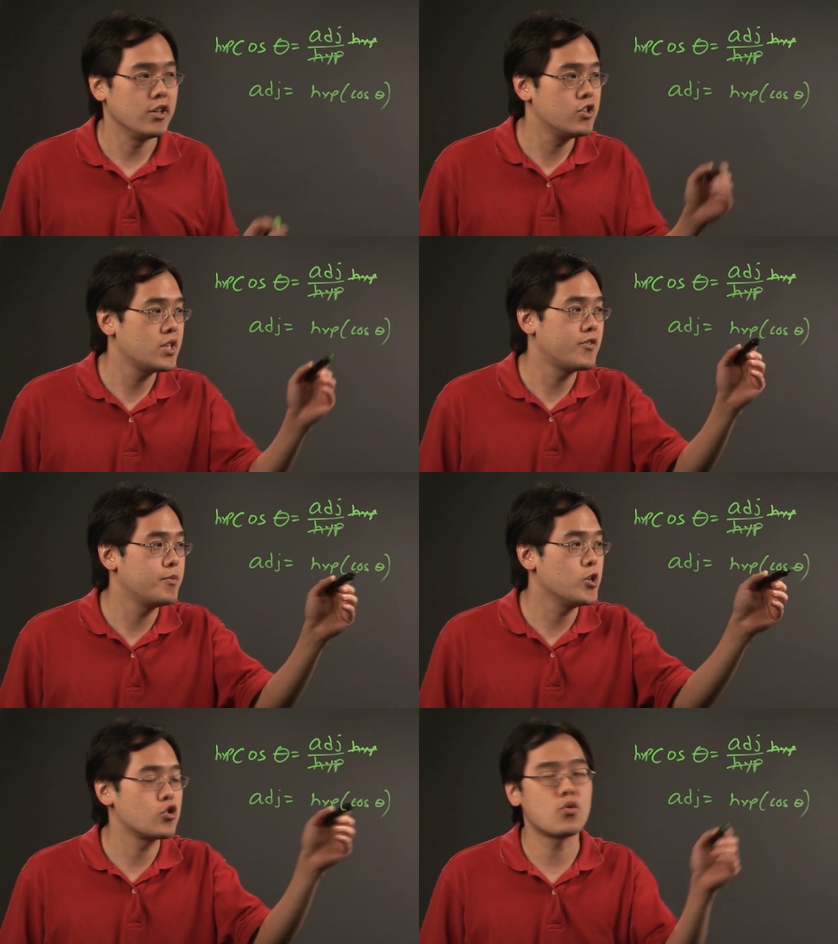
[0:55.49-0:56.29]
You just have to
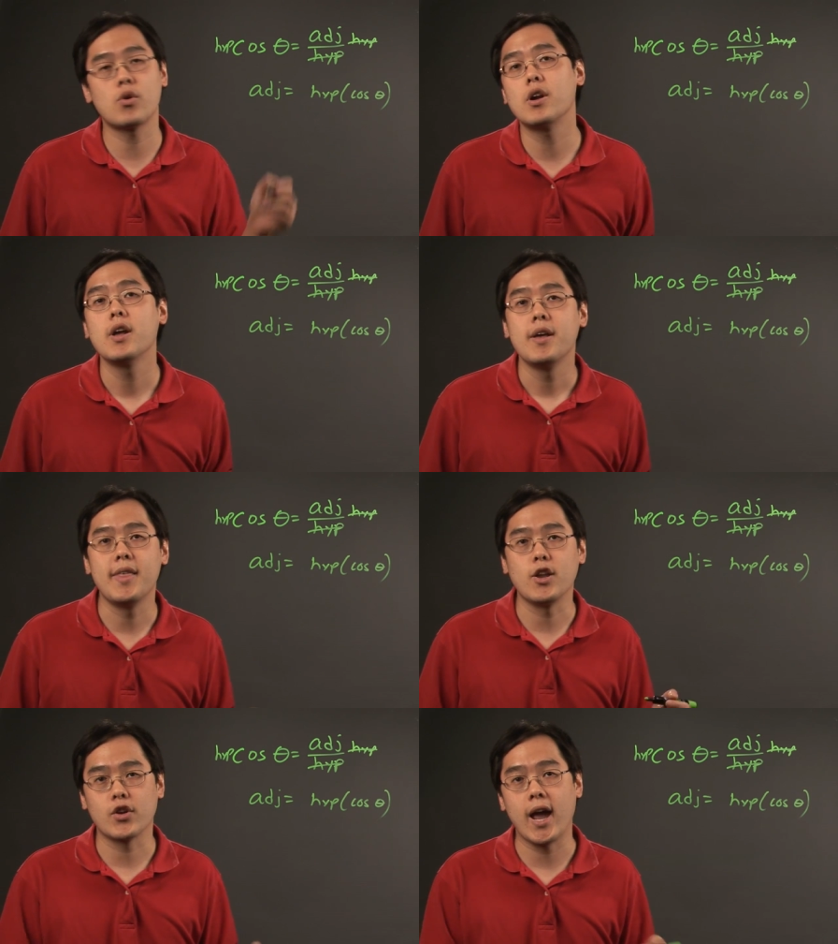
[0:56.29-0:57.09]
be sure
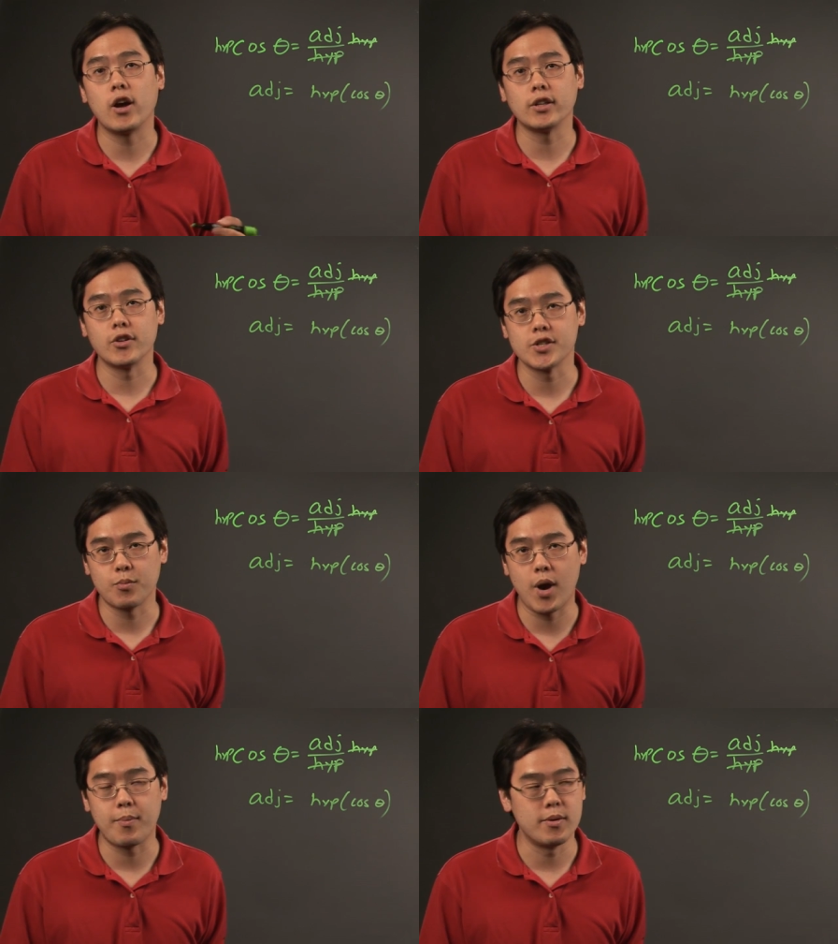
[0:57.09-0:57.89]
that your calculator's in the
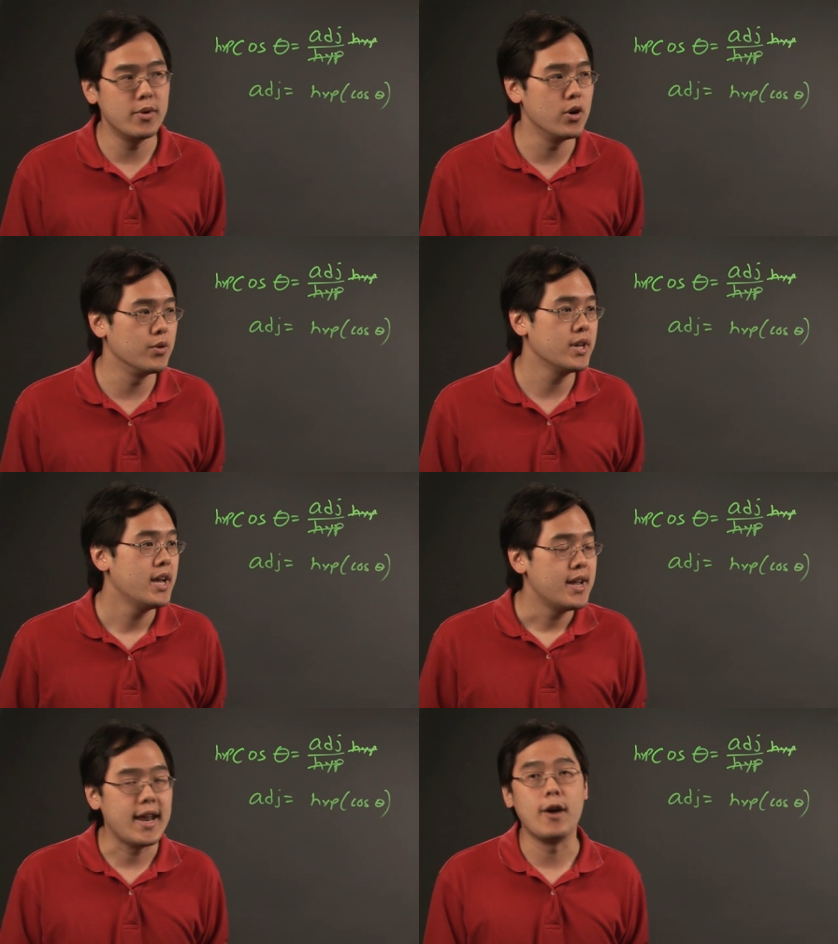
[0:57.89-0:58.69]
proper mode.
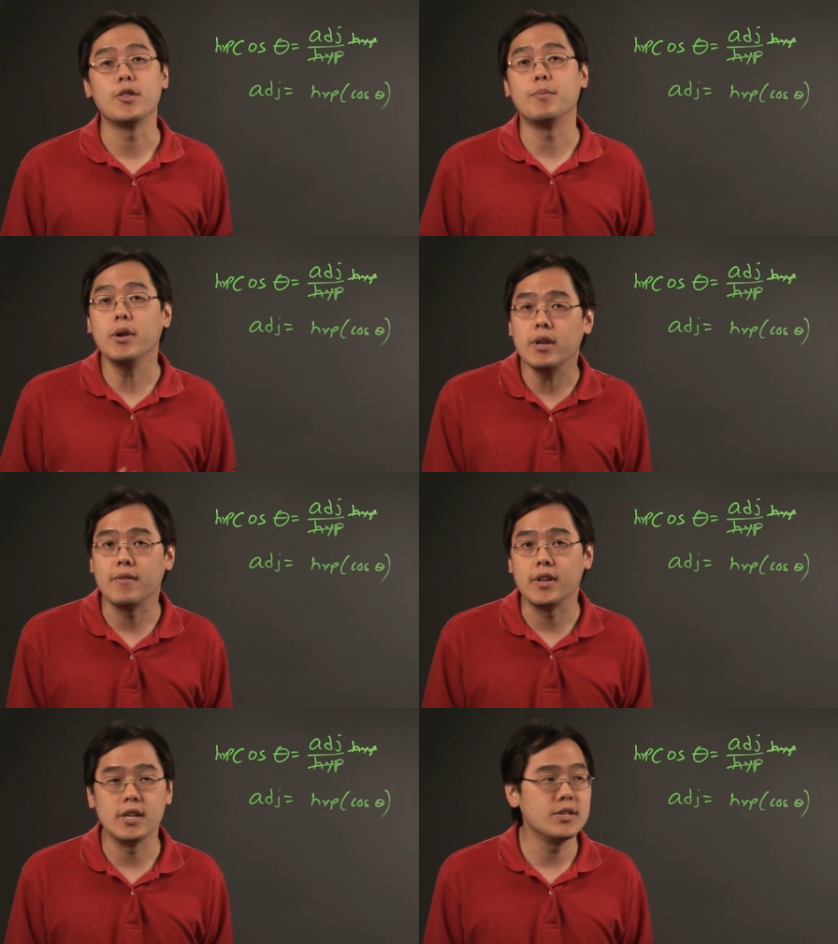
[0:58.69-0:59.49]
Now, the beauty
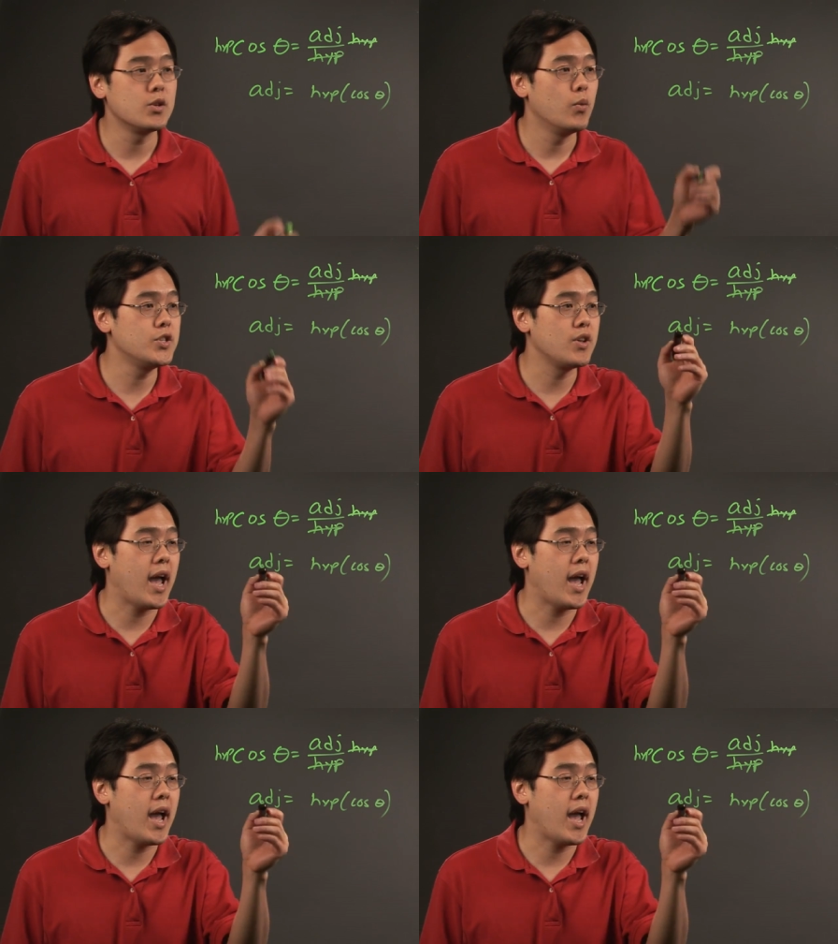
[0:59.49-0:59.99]
of it is, once